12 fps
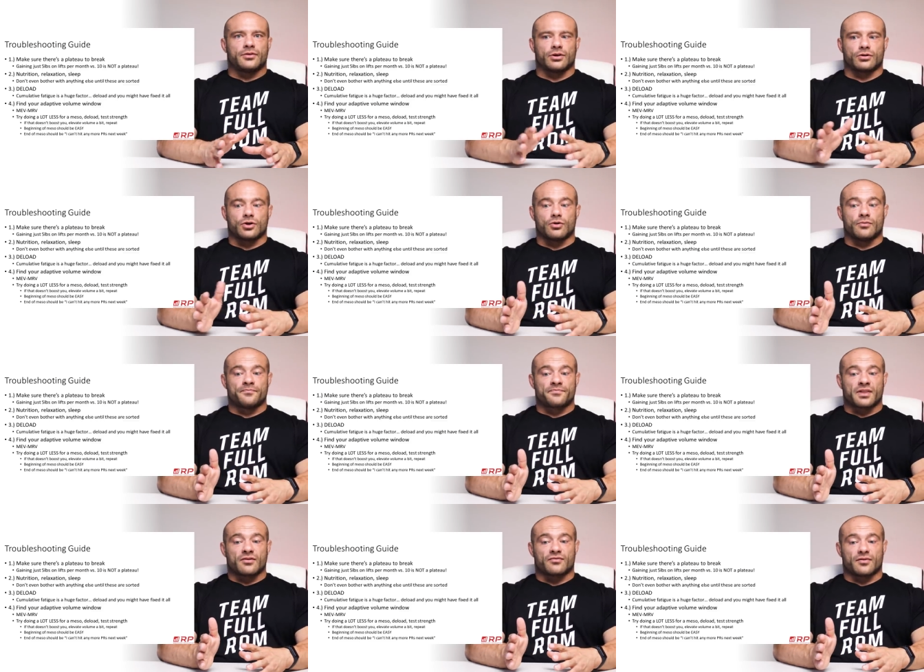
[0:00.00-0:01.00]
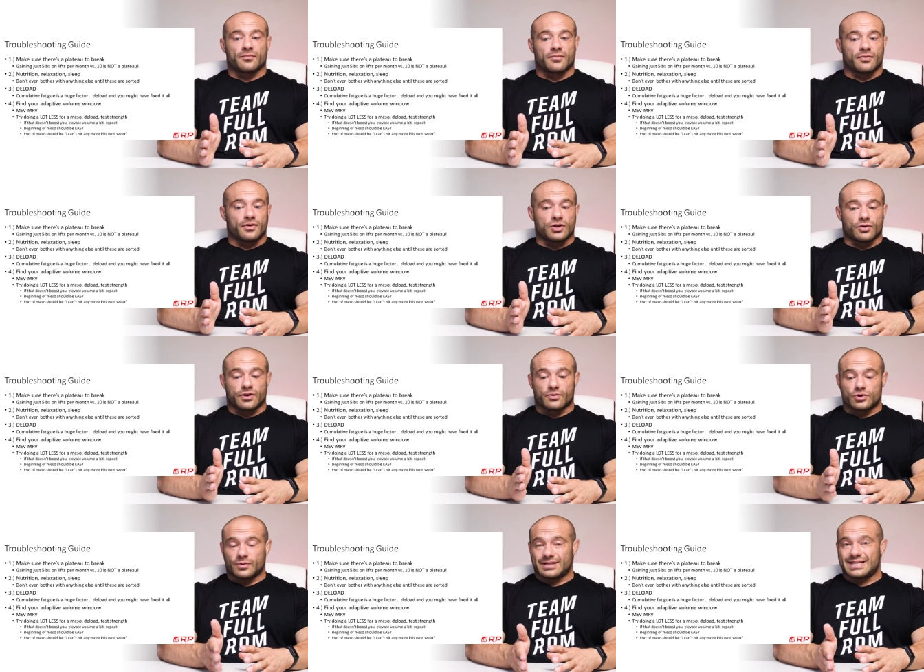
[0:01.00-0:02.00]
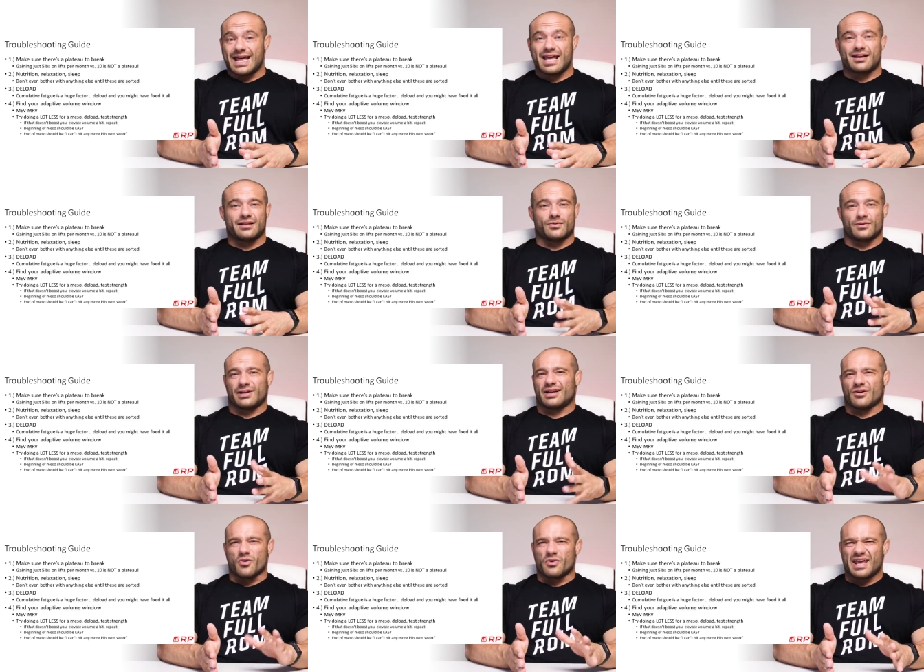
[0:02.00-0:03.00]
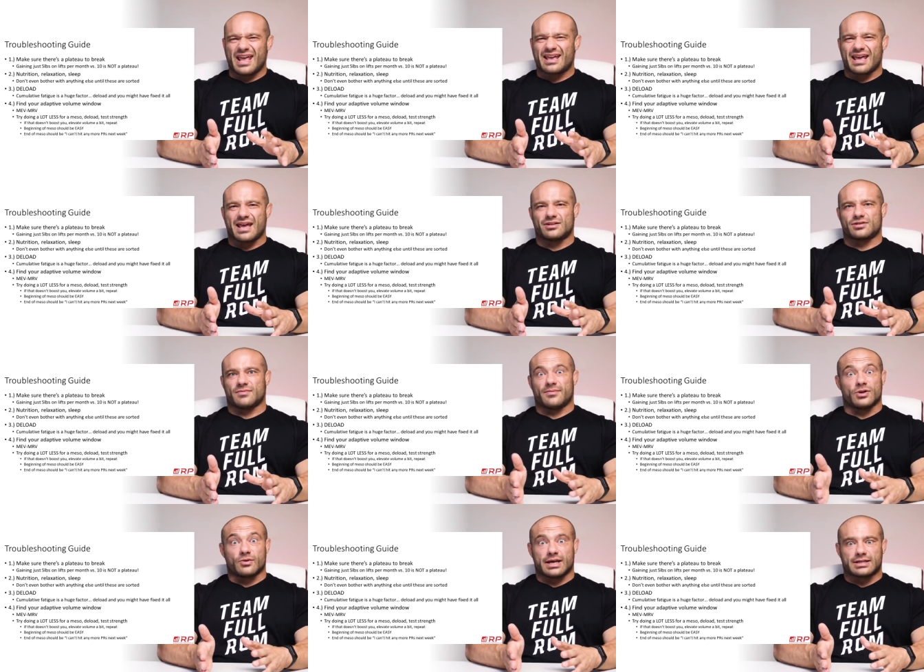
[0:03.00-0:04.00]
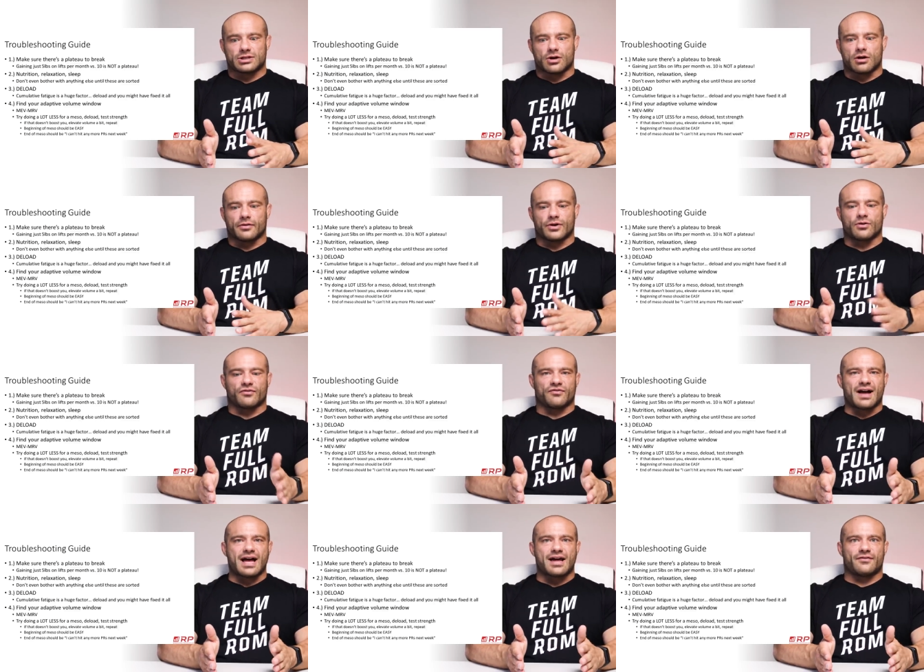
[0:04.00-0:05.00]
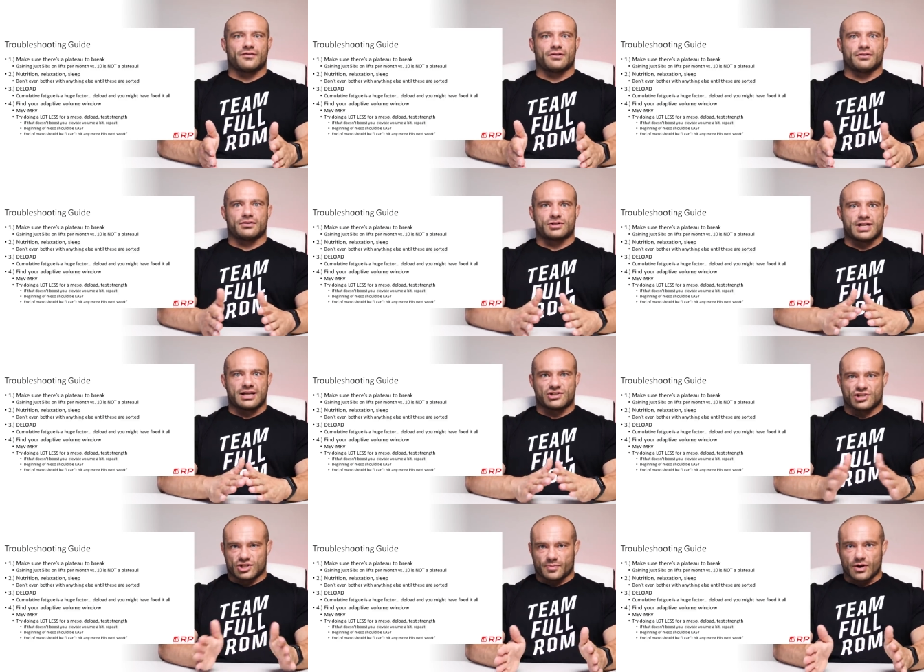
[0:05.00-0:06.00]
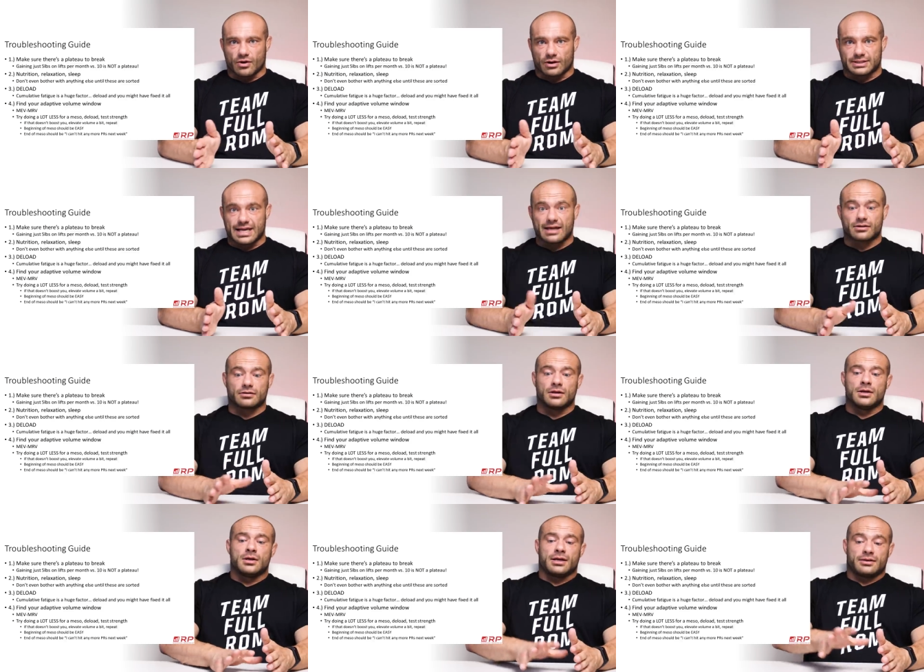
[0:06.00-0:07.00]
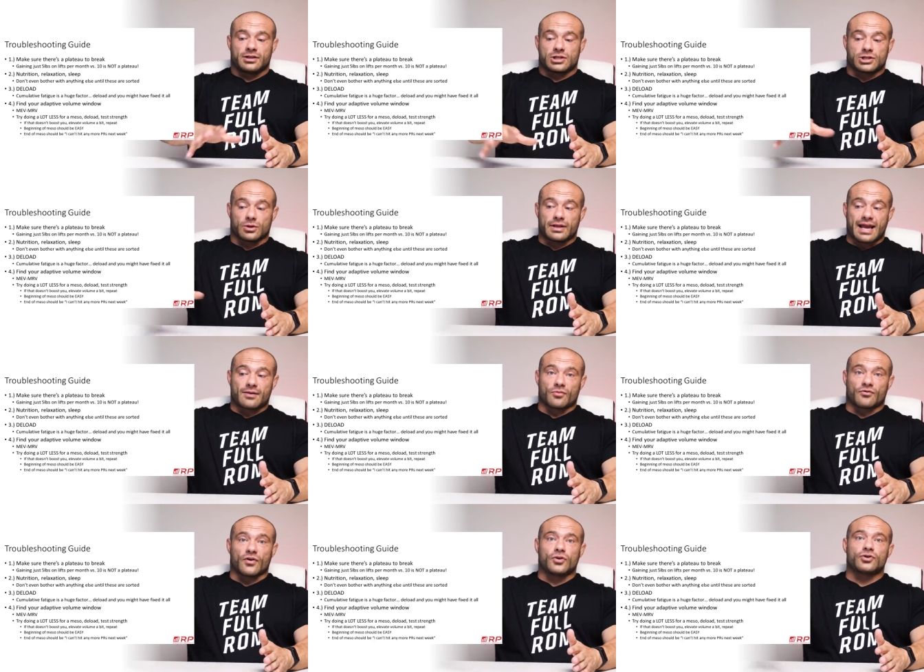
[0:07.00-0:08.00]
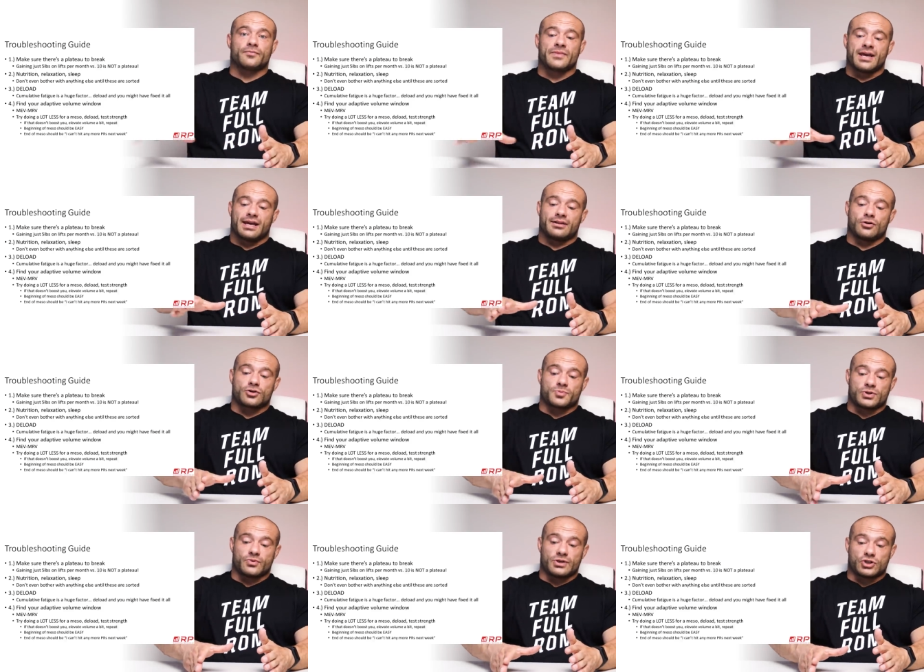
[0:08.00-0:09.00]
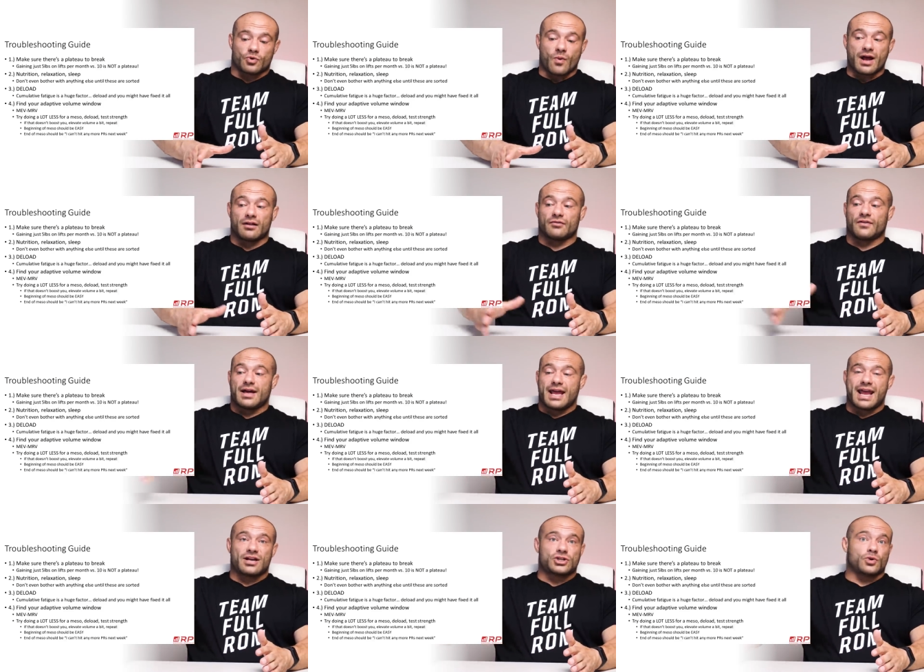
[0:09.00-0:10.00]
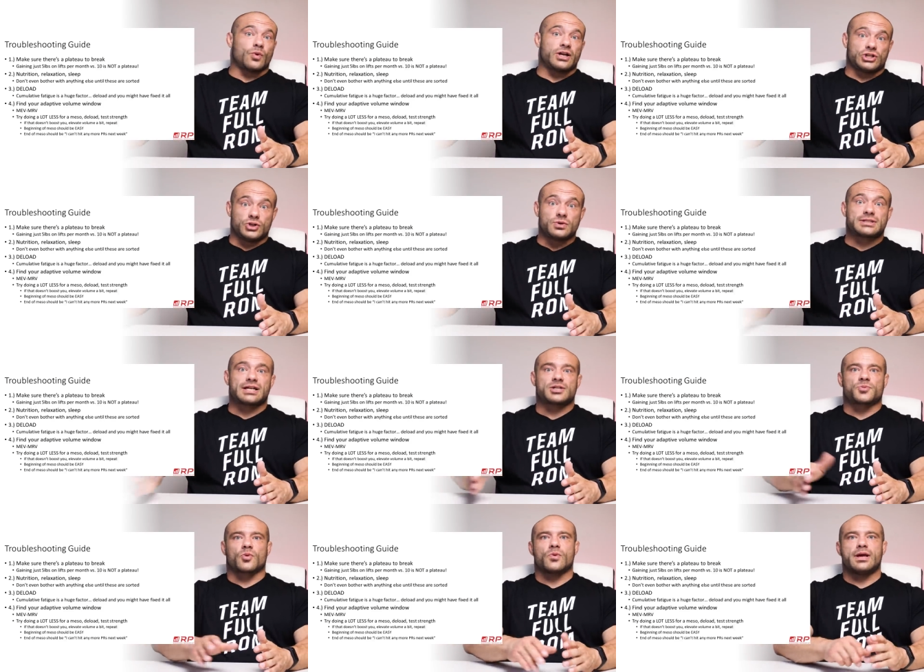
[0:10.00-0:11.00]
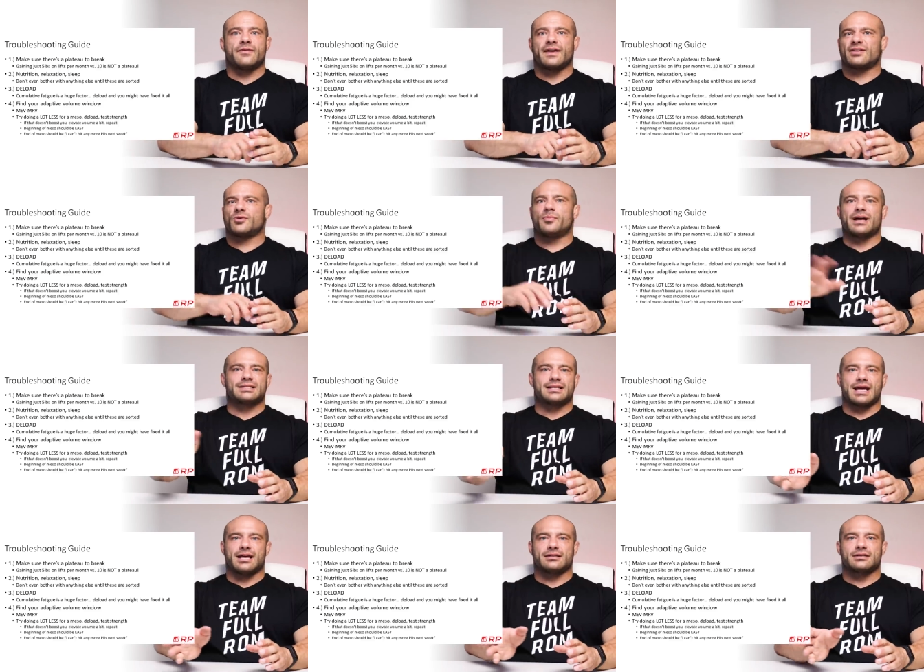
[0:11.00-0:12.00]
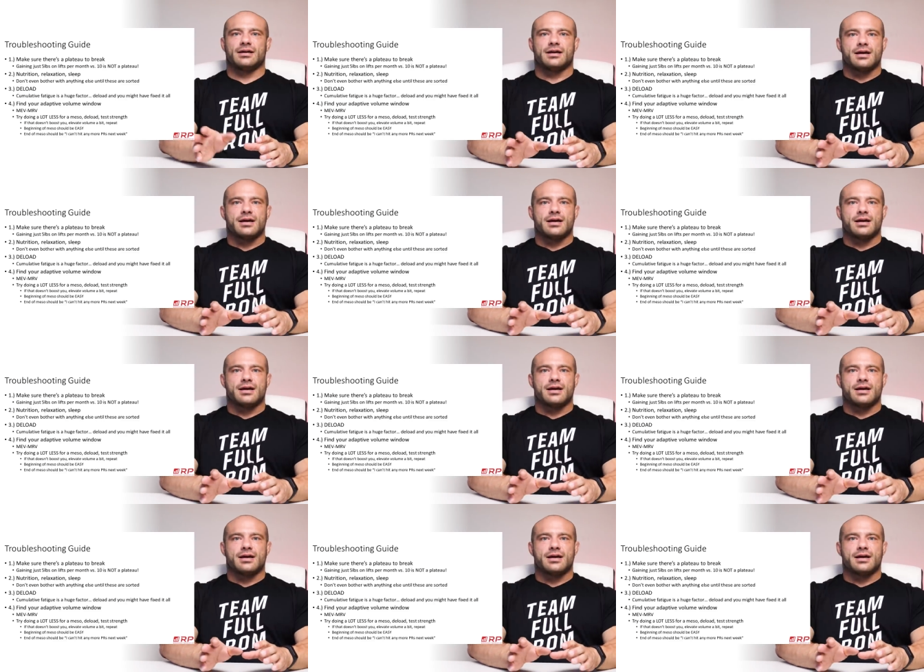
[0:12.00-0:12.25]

they'll go from, you know, they were doing 10 and they were getting okay gains or maybe no gains at all. They go to five and those gains disappear altogether. And then they slowly add more volume and they notice between 12 and 22 sets per week, they get their best gains.